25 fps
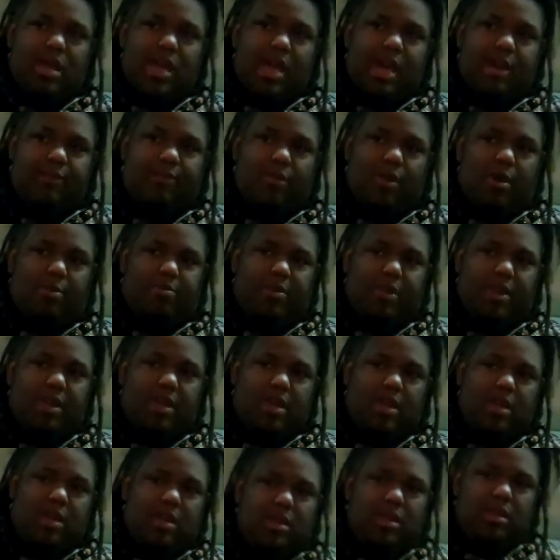After I
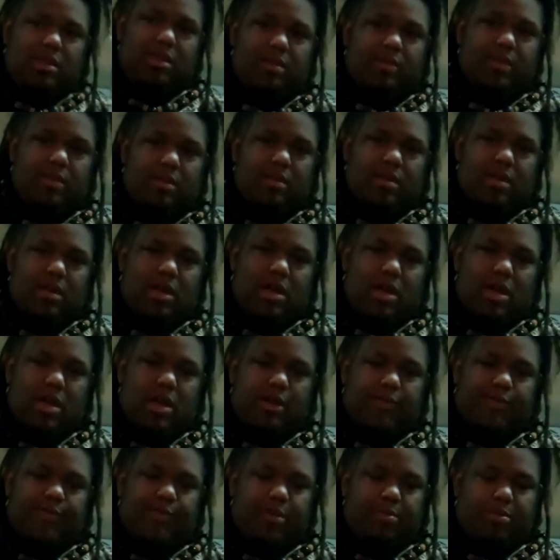played
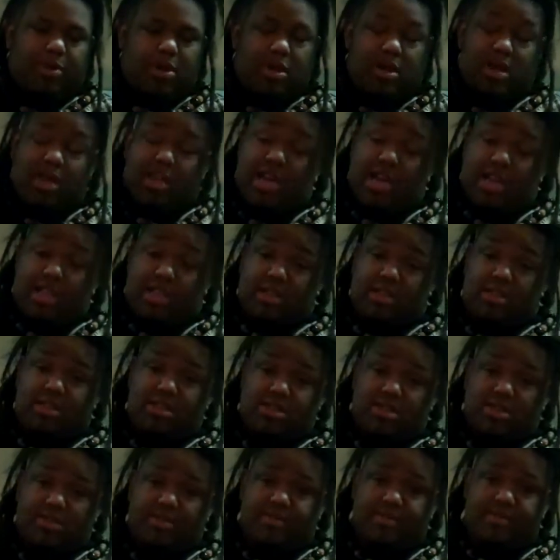football in
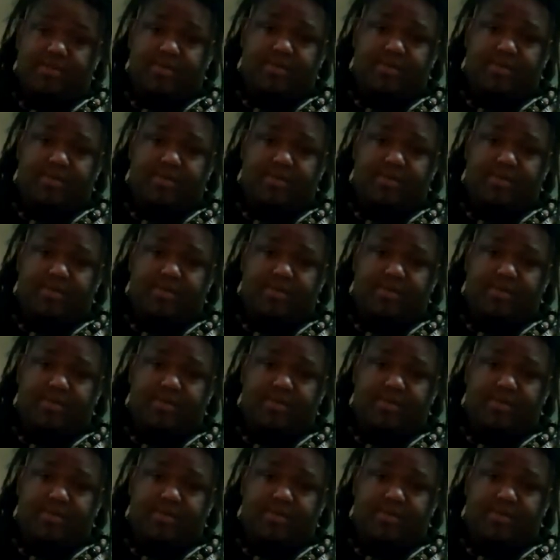college,